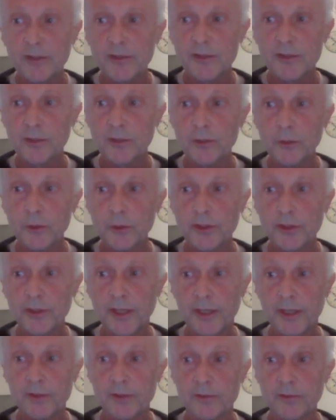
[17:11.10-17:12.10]
solution
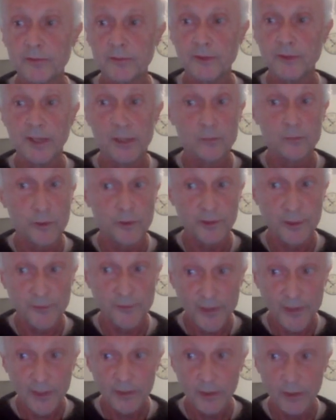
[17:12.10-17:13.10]
that one can
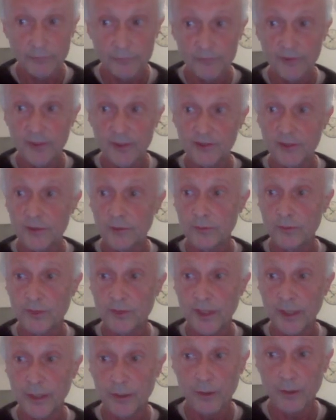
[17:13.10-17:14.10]
think of is to
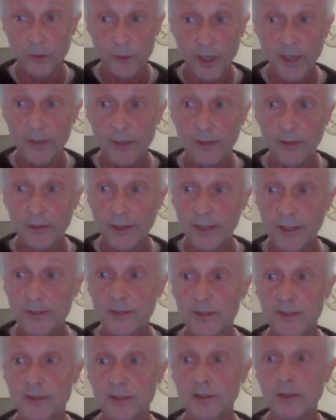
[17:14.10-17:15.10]
say, okay,
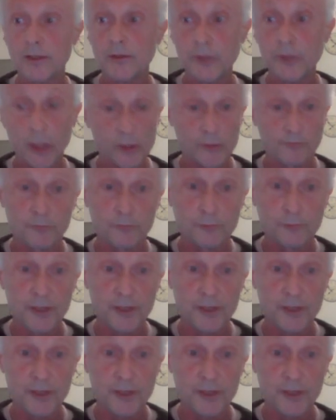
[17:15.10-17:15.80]
let's not free